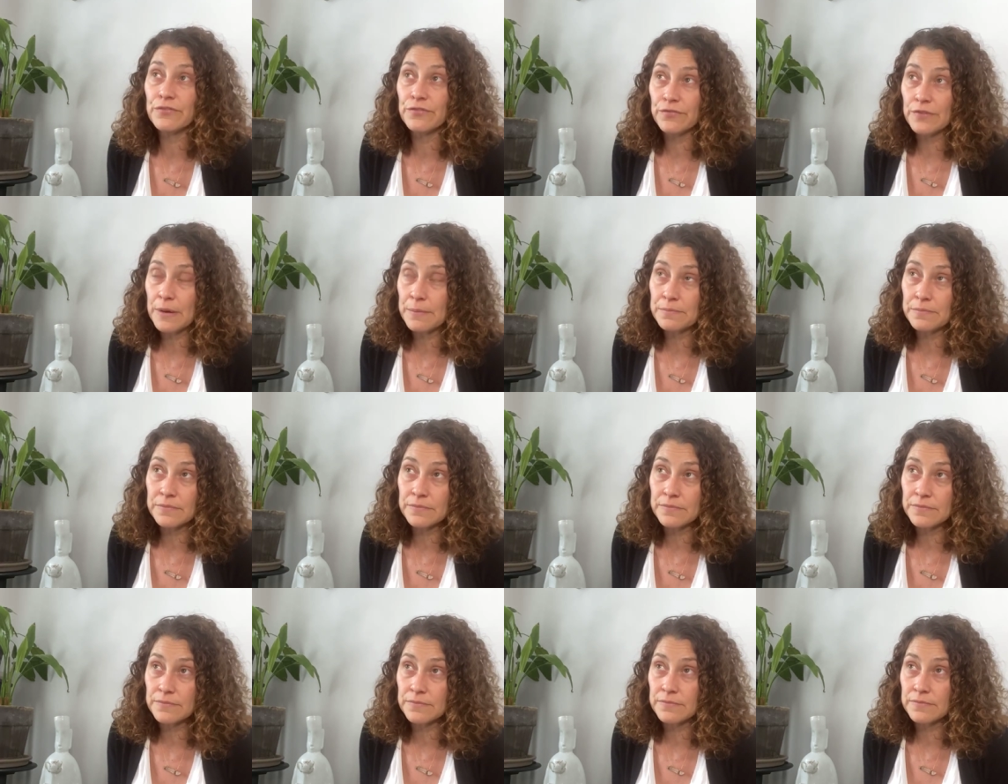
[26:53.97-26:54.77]

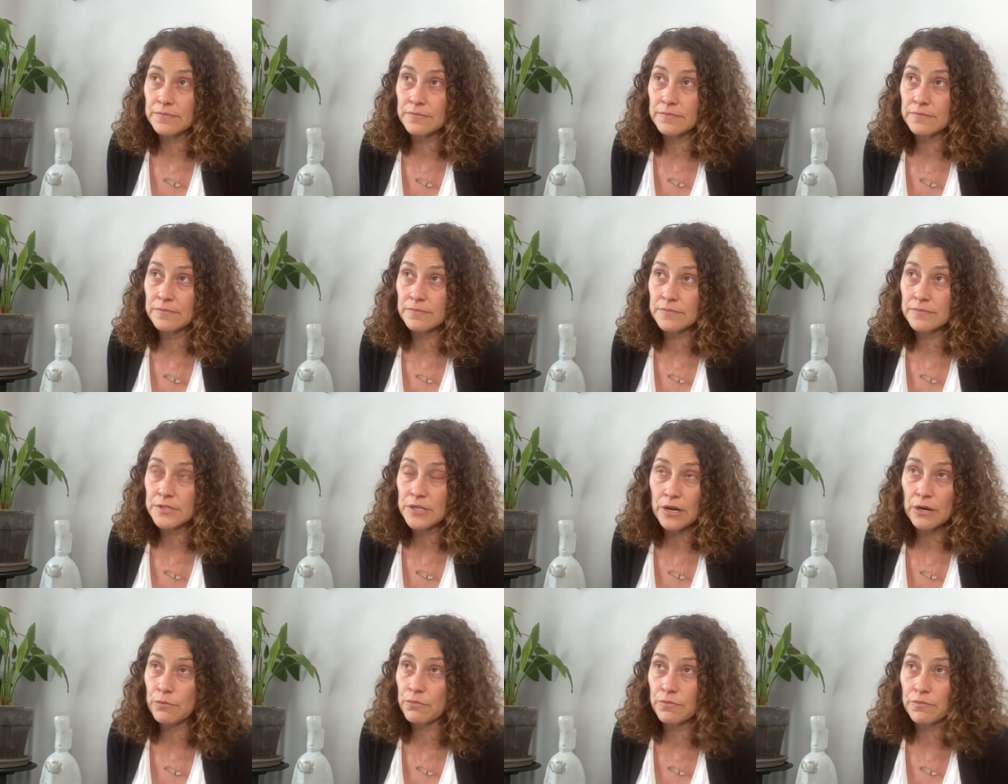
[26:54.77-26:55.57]

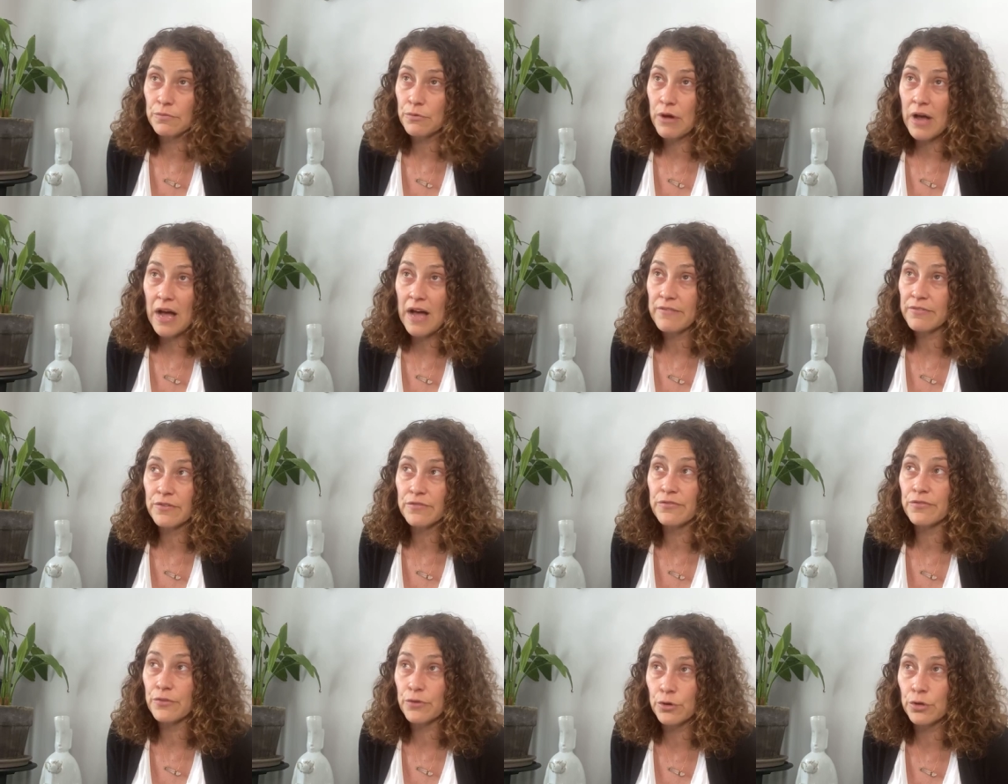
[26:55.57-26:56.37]
we'll have a
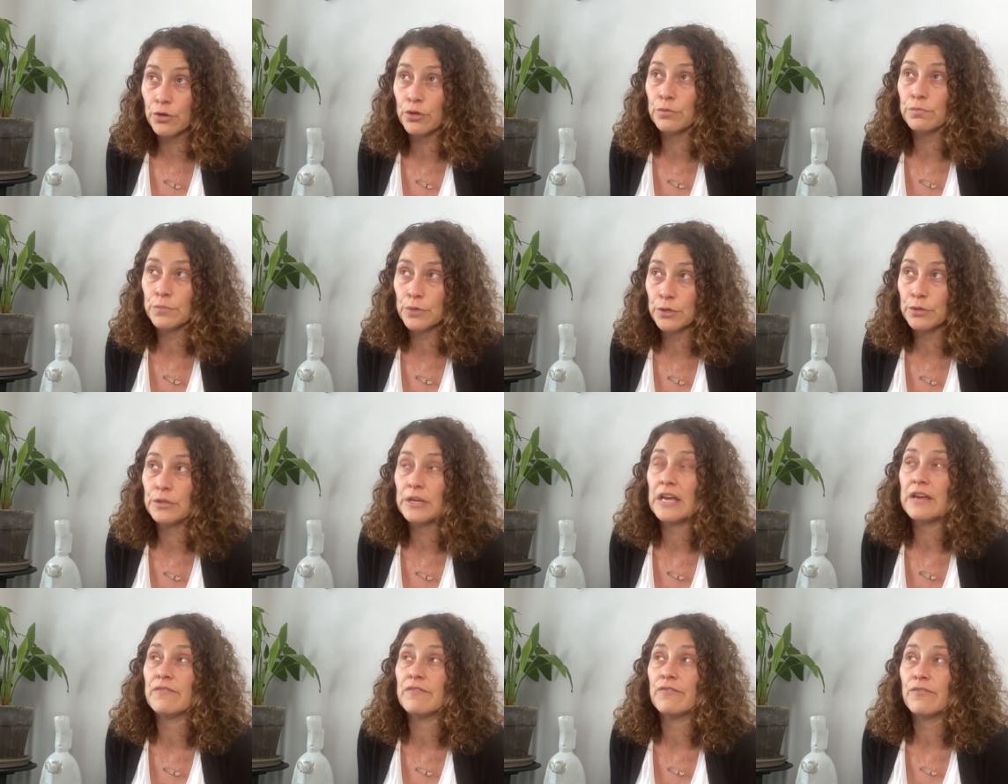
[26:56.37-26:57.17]
full moon
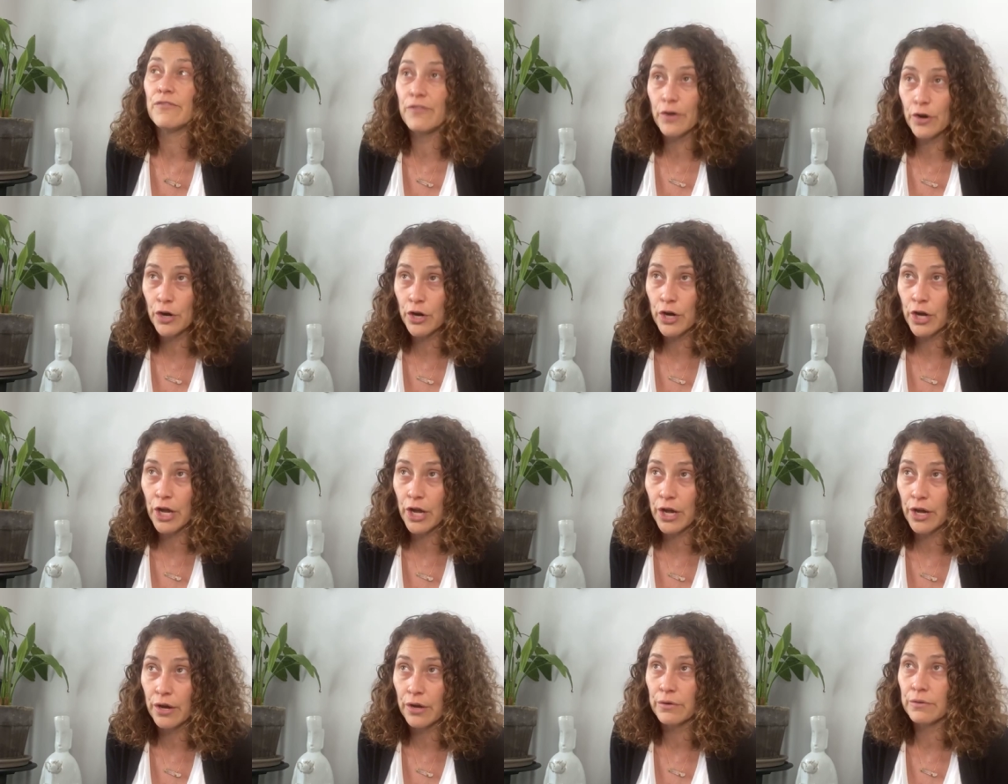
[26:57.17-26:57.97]
in
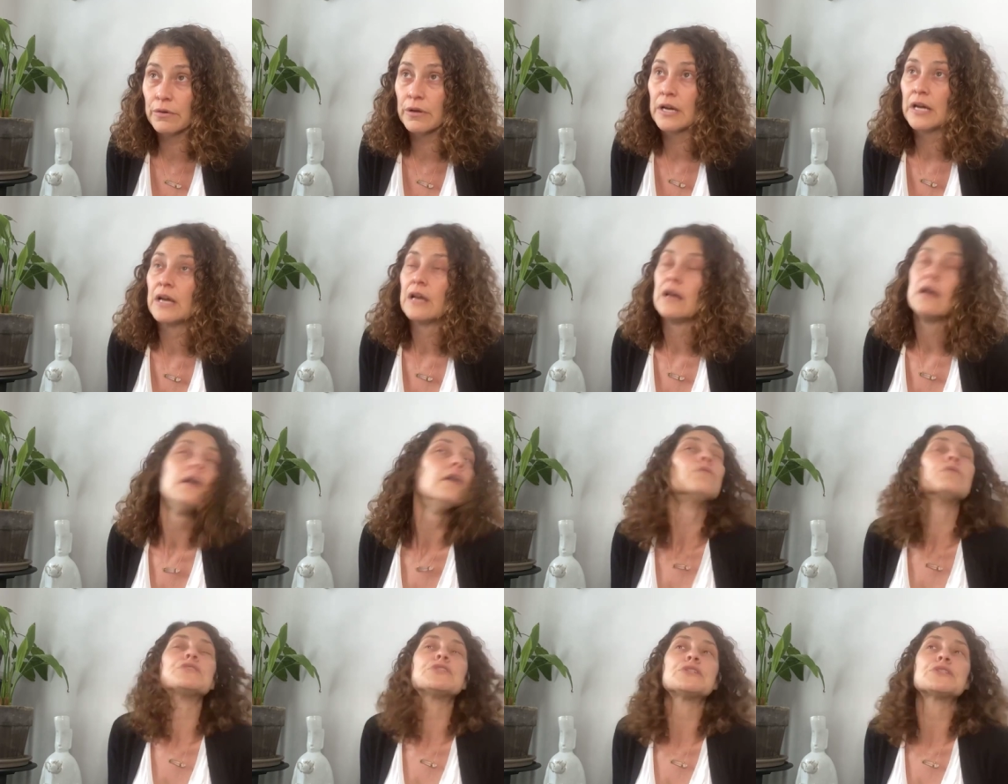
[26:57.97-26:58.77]
Virgo,
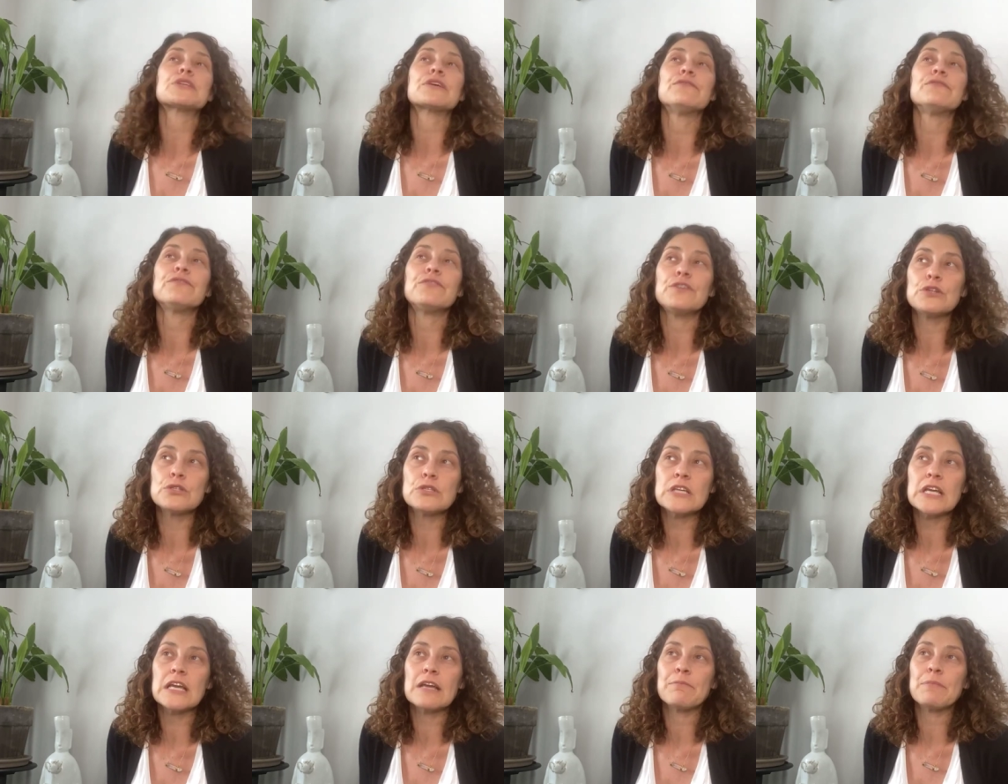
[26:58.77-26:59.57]
which is
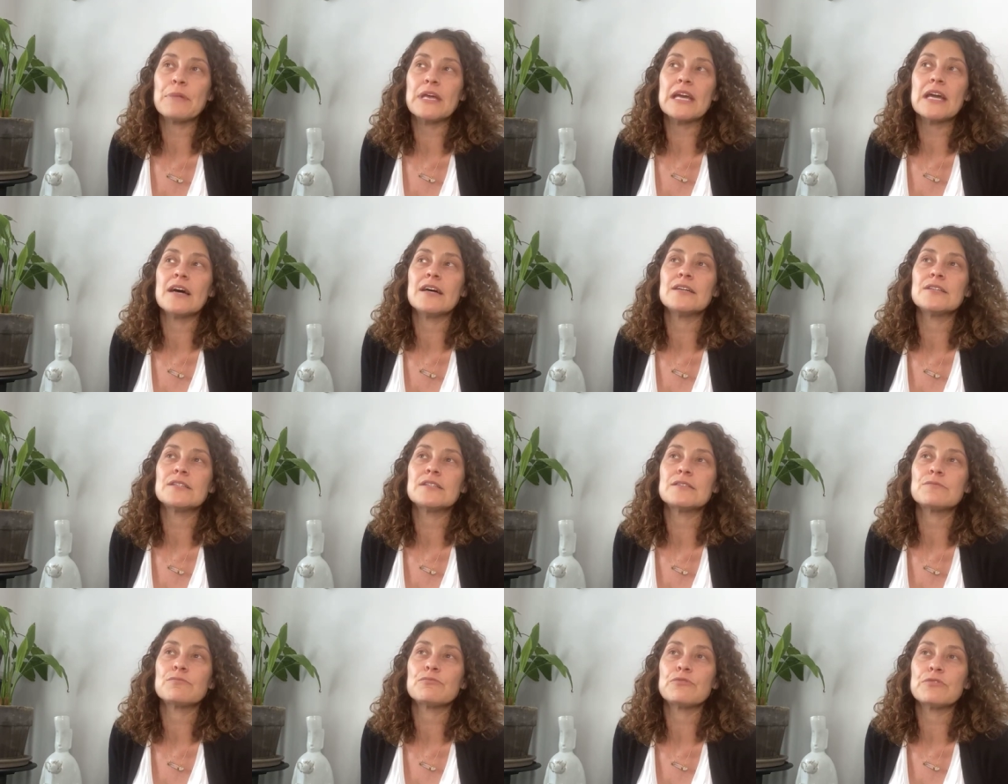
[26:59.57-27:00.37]
confusing
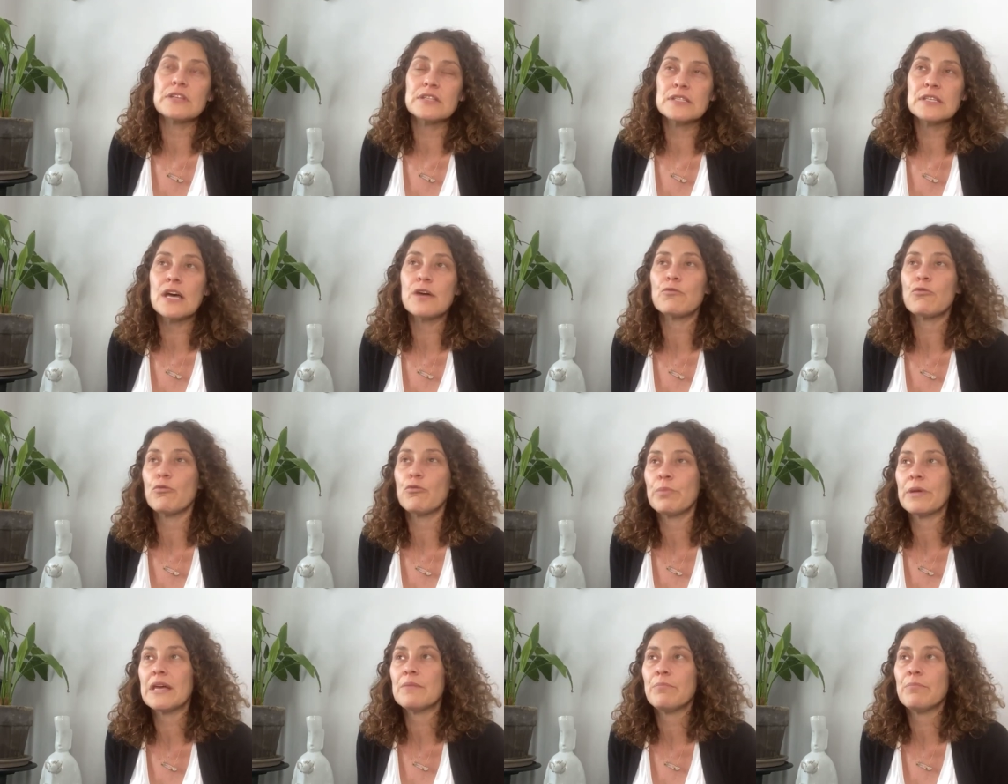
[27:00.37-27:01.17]
because the sun will be in